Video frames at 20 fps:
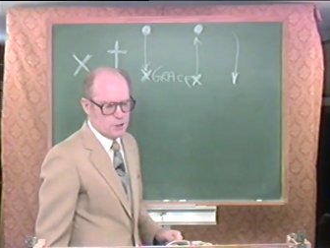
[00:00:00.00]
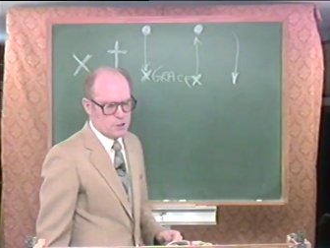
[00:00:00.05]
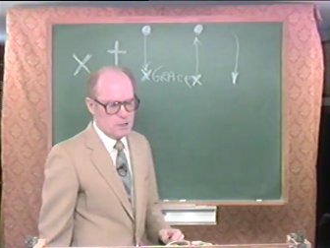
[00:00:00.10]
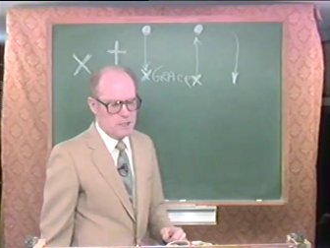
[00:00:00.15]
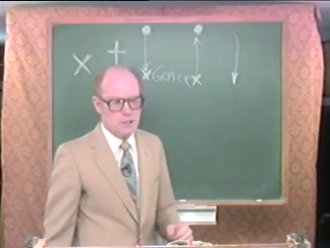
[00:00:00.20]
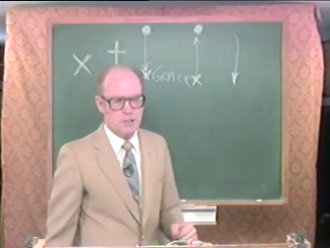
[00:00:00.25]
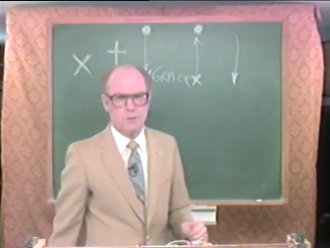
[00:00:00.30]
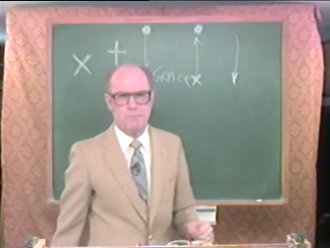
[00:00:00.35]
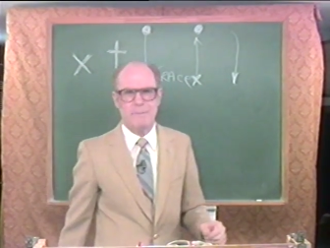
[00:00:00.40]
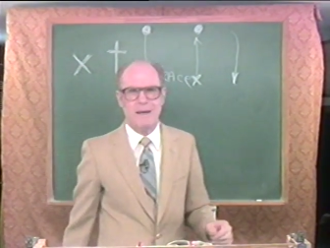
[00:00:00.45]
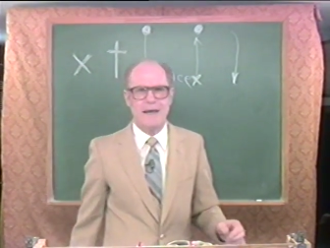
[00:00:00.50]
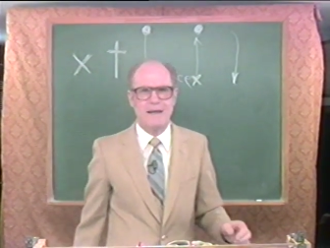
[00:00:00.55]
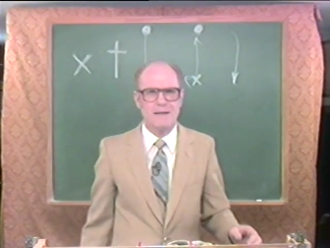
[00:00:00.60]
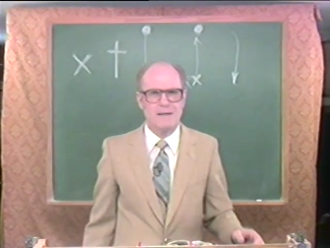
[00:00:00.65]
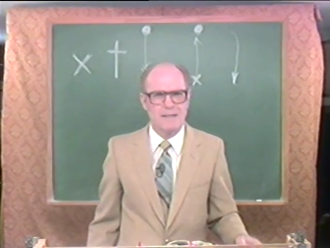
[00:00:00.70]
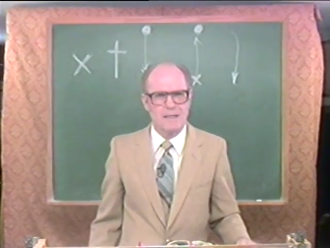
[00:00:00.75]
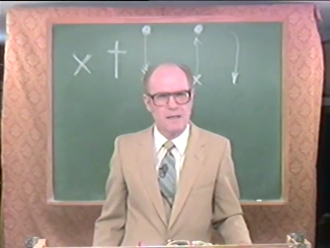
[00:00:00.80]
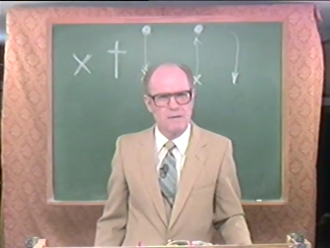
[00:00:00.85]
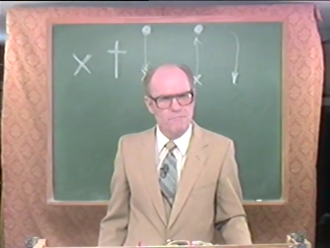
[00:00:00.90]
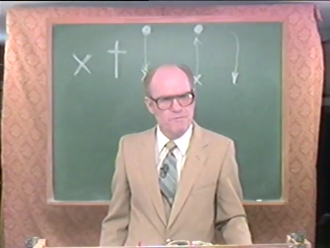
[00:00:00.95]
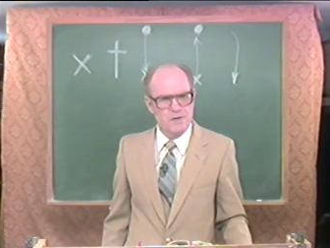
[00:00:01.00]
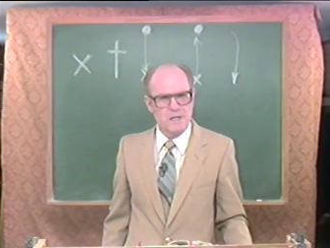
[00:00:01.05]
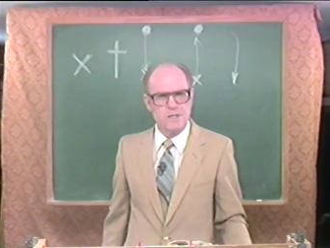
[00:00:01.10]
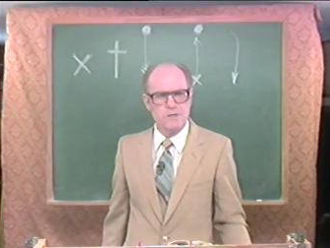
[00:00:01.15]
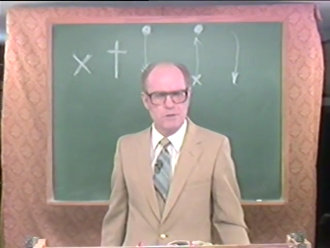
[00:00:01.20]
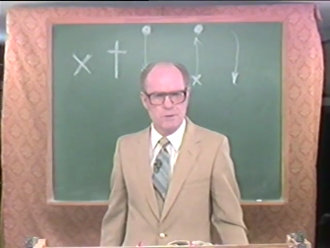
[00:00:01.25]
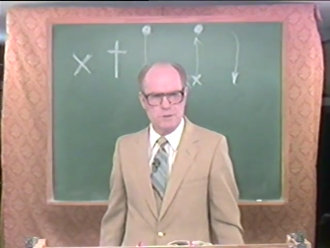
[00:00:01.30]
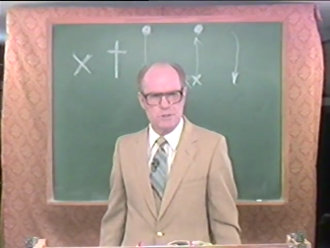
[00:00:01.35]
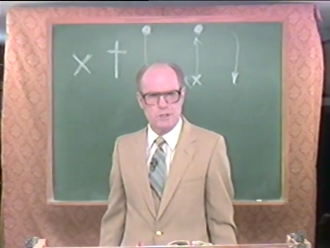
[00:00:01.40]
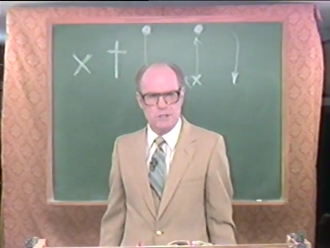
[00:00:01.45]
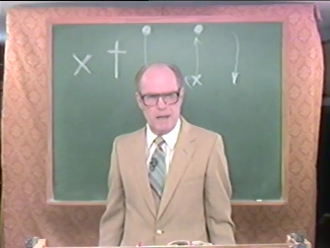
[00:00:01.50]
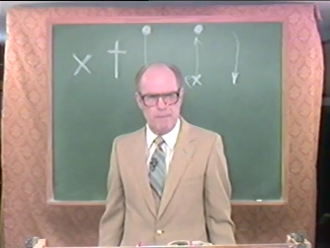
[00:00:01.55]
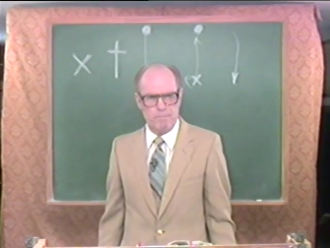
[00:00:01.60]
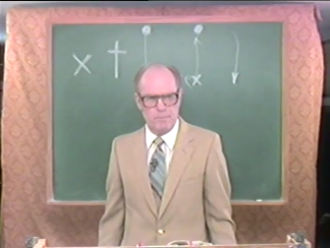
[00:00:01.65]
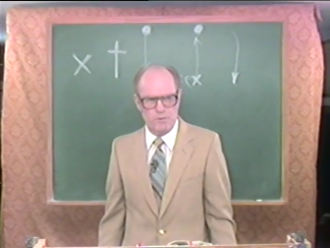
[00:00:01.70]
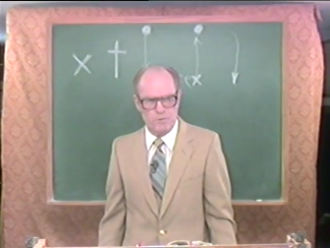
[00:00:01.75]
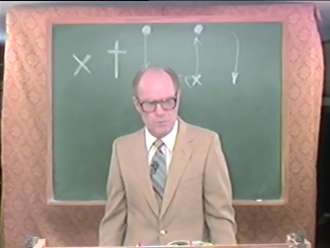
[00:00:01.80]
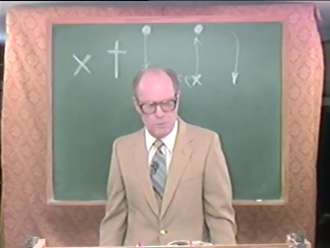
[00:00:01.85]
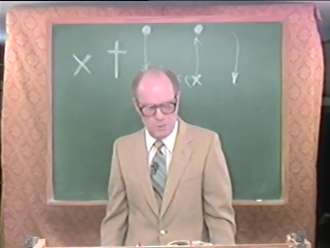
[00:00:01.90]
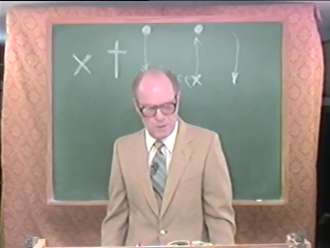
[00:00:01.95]
says about it in Ephesians
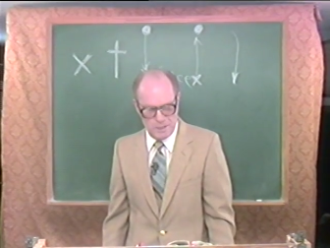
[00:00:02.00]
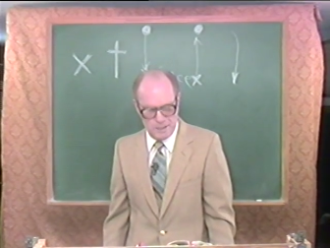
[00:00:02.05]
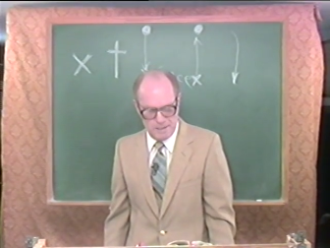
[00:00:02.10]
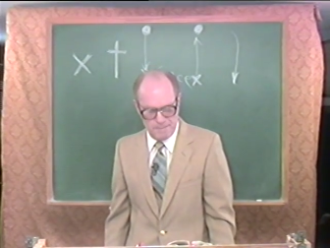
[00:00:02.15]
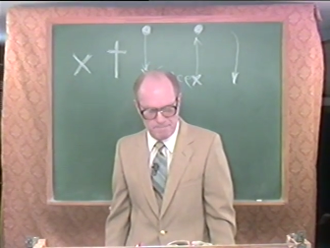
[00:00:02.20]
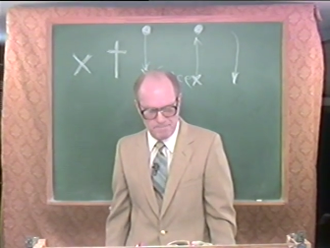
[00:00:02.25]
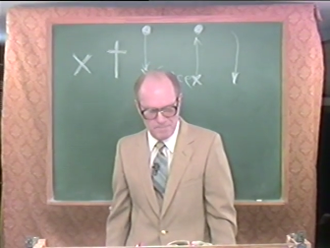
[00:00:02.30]
chapter 3.